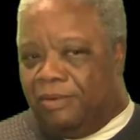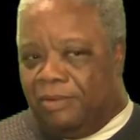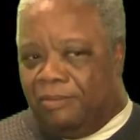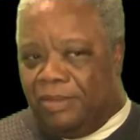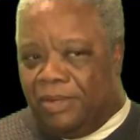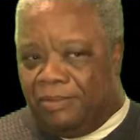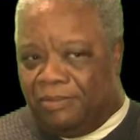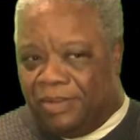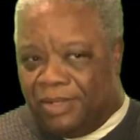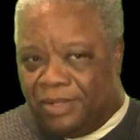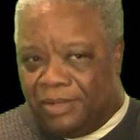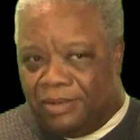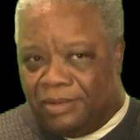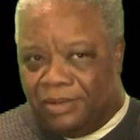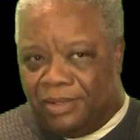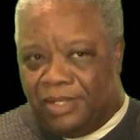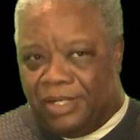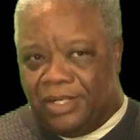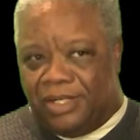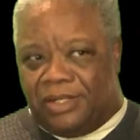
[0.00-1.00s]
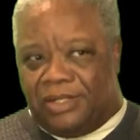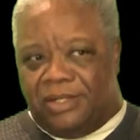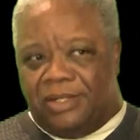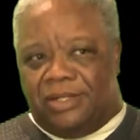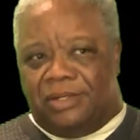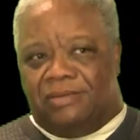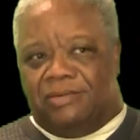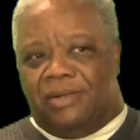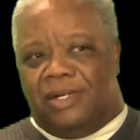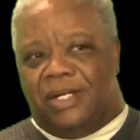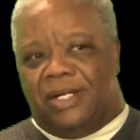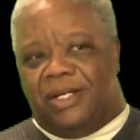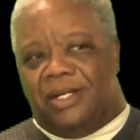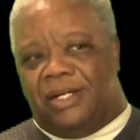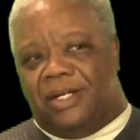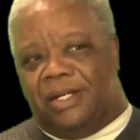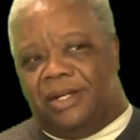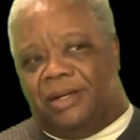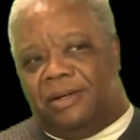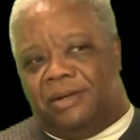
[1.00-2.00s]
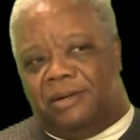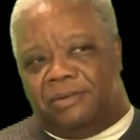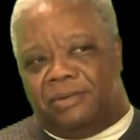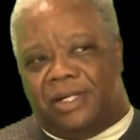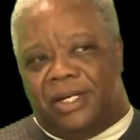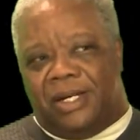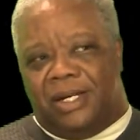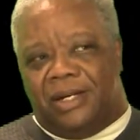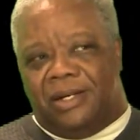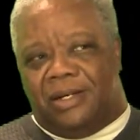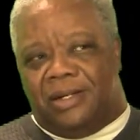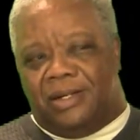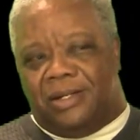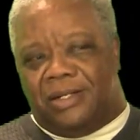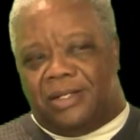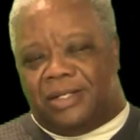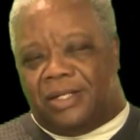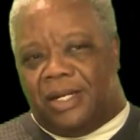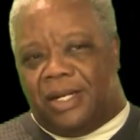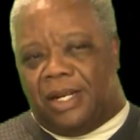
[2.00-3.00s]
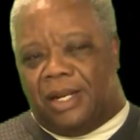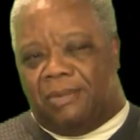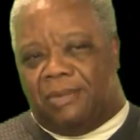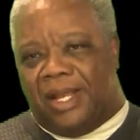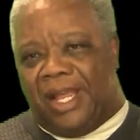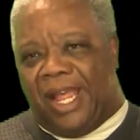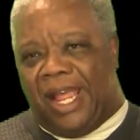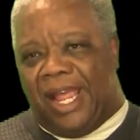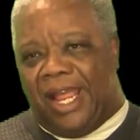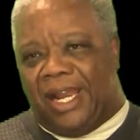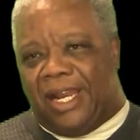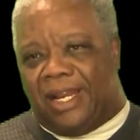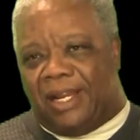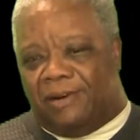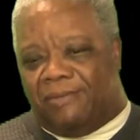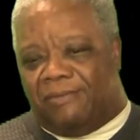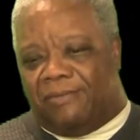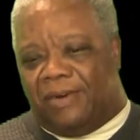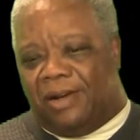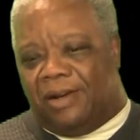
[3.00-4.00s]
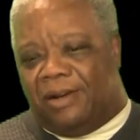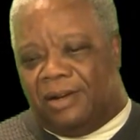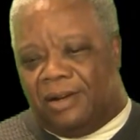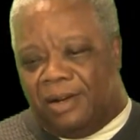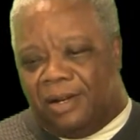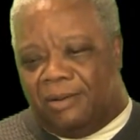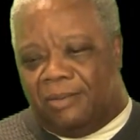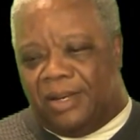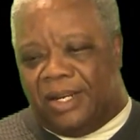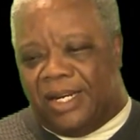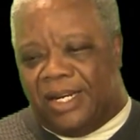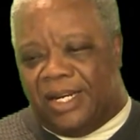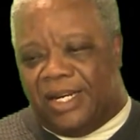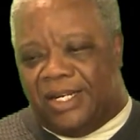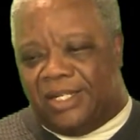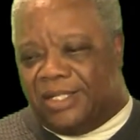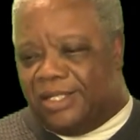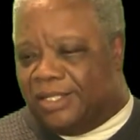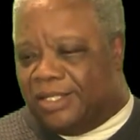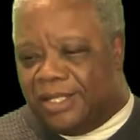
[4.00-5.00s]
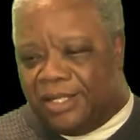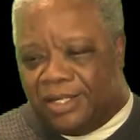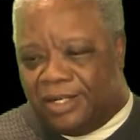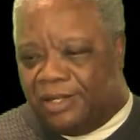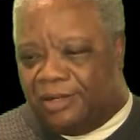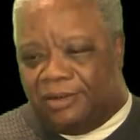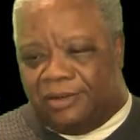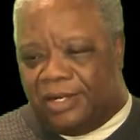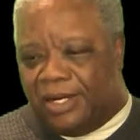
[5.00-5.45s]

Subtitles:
remember going into this rinky-dink hotel and said, I'm an addict, and falling on my knees and said, Lord,